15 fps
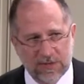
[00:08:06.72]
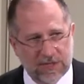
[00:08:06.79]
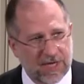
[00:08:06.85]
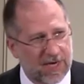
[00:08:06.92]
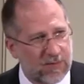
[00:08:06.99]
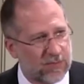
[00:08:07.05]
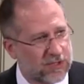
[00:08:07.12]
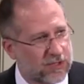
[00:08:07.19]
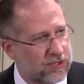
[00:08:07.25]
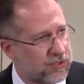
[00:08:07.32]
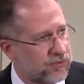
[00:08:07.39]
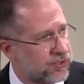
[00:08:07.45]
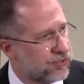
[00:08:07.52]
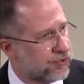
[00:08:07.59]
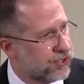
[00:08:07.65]
was not able to
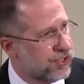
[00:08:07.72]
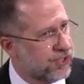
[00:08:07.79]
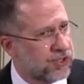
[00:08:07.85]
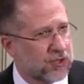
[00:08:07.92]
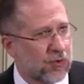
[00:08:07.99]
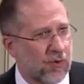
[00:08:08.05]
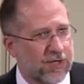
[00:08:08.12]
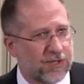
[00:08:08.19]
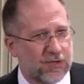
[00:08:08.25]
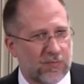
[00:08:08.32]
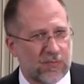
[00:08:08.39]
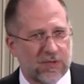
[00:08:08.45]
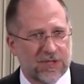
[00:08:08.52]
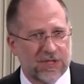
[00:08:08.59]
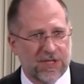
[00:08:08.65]
do, so she is going to
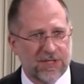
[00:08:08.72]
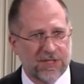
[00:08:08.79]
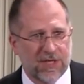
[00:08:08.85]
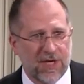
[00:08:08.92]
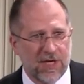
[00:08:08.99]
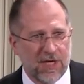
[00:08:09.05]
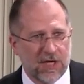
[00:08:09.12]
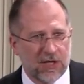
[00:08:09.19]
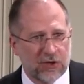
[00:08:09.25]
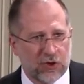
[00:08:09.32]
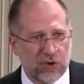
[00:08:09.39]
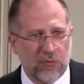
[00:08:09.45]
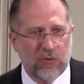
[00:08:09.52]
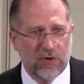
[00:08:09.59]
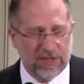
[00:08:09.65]
present
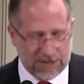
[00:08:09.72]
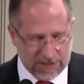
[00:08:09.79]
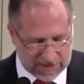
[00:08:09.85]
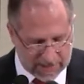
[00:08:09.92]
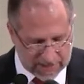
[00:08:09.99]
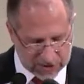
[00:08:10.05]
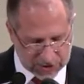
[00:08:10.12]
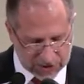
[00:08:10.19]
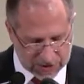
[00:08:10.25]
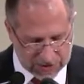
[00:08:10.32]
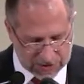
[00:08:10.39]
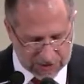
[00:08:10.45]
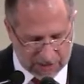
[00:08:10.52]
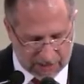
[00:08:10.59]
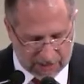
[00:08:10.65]
two
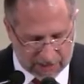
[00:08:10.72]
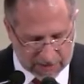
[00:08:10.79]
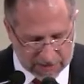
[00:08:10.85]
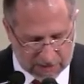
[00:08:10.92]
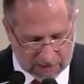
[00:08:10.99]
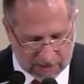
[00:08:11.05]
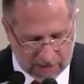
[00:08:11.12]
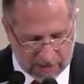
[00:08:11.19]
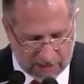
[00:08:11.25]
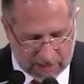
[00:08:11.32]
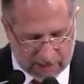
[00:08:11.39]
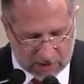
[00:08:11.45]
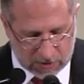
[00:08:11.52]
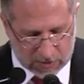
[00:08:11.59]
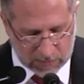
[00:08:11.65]
presentations, and uh,
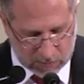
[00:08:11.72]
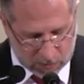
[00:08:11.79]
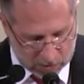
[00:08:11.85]
Harold